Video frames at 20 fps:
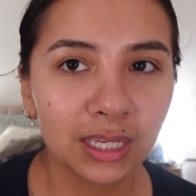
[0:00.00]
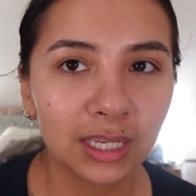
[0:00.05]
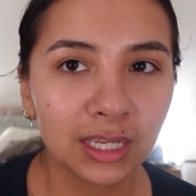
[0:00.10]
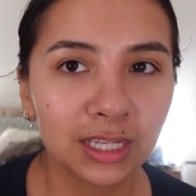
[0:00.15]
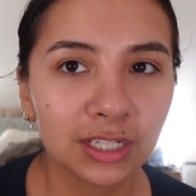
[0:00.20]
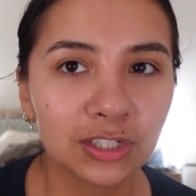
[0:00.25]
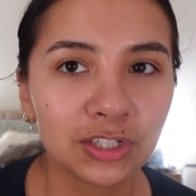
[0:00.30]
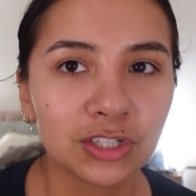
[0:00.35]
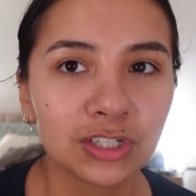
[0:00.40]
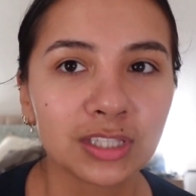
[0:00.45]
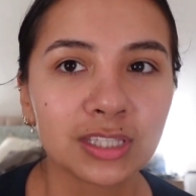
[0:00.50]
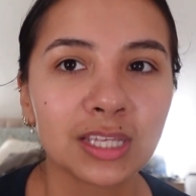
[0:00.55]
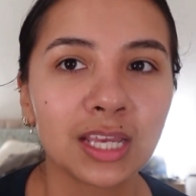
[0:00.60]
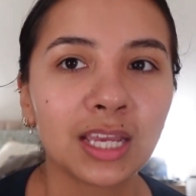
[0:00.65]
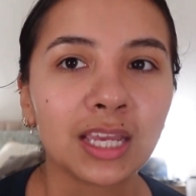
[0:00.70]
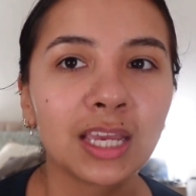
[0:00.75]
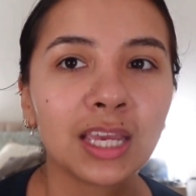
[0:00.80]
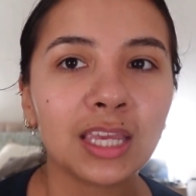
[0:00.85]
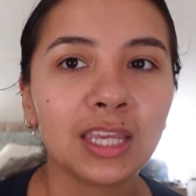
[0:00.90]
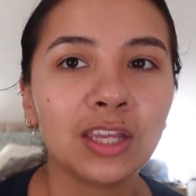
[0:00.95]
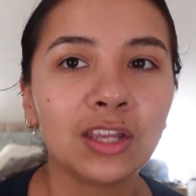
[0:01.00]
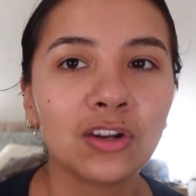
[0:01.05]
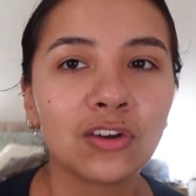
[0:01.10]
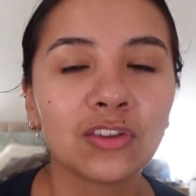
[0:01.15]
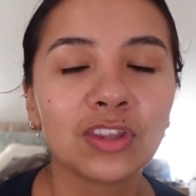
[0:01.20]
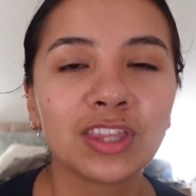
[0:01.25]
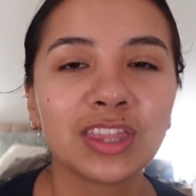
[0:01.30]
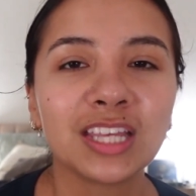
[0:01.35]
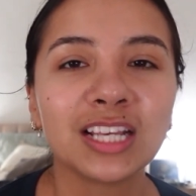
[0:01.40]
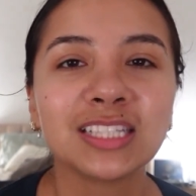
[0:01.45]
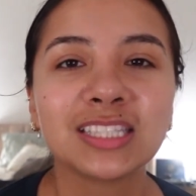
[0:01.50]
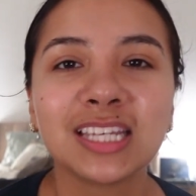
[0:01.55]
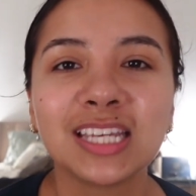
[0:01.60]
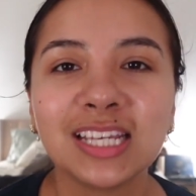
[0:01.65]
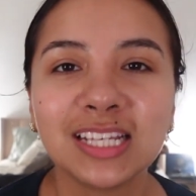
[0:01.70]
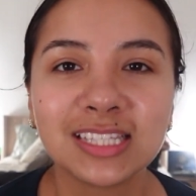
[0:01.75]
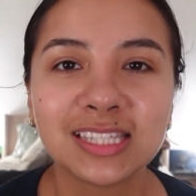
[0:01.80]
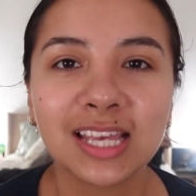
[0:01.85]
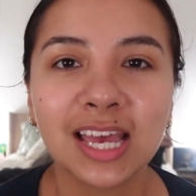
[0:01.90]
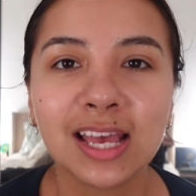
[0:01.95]
it's just like, you know, the things that
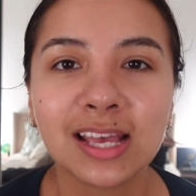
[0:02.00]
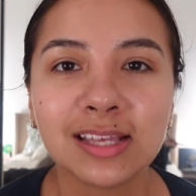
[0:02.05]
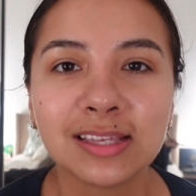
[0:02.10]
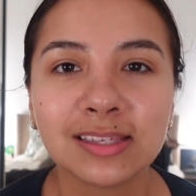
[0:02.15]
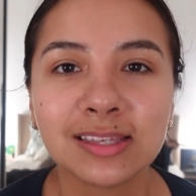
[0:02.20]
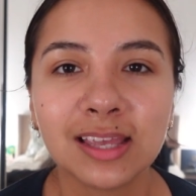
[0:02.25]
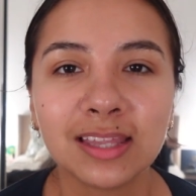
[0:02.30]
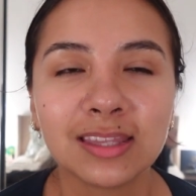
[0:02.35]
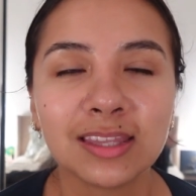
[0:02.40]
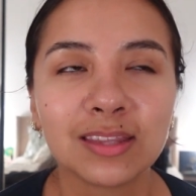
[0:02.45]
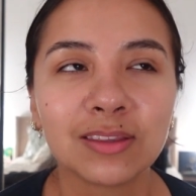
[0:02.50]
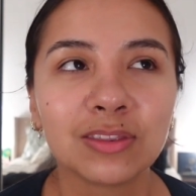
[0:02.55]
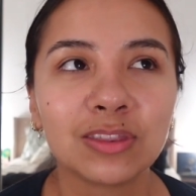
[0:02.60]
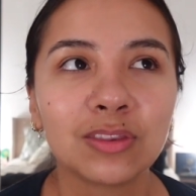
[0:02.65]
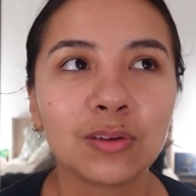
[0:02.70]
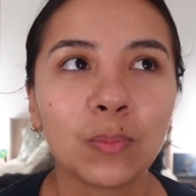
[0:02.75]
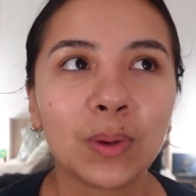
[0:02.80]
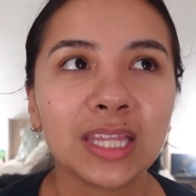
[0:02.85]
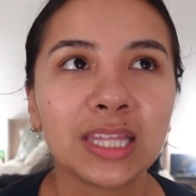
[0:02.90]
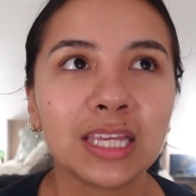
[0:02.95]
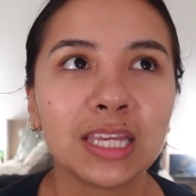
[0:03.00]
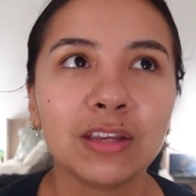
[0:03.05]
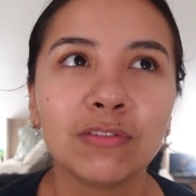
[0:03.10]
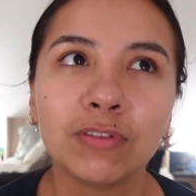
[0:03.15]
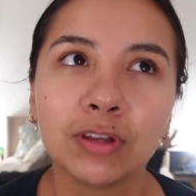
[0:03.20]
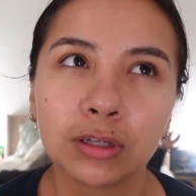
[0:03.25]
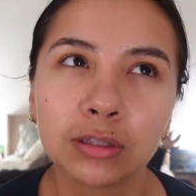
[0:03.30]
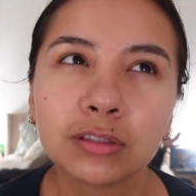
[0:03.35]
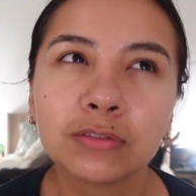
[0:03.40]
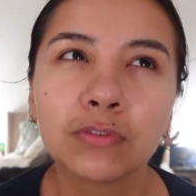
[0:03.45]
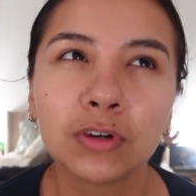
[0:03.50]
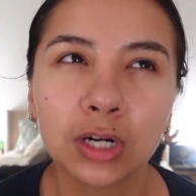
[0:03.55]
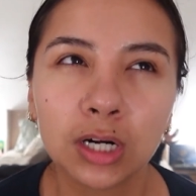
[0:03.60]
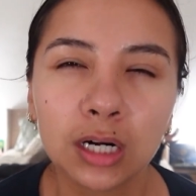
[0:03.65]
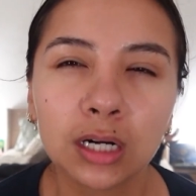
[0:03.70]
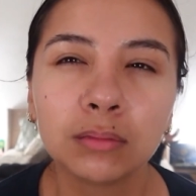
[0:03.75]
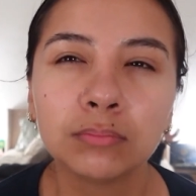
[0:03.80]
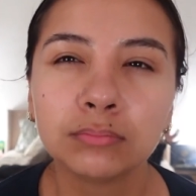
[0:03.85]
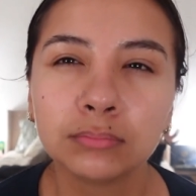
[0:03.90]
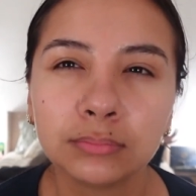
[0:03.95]
he says and the, the way that he feels for
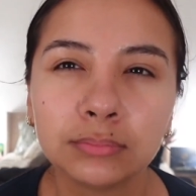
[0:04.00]
her.